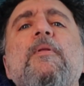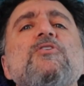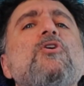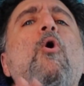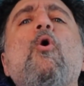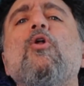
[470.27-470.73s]

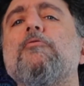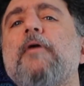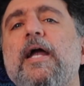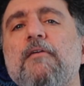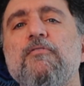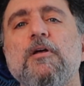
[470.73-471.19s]
There's a whole
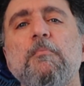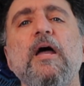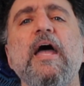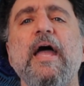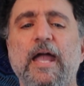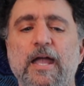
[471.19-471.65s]
array of
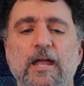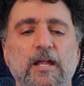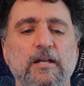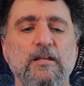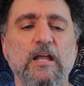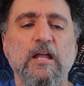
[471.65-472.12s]
them,
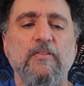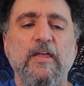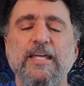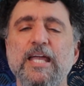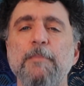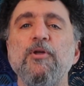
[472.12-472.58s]
and
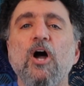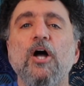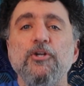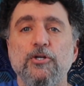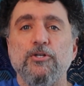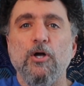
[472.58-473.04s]
they keep you
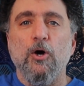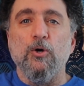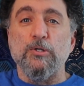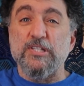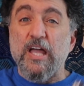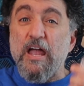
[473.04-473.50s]
on your
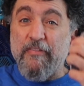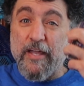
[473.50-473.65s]
toes.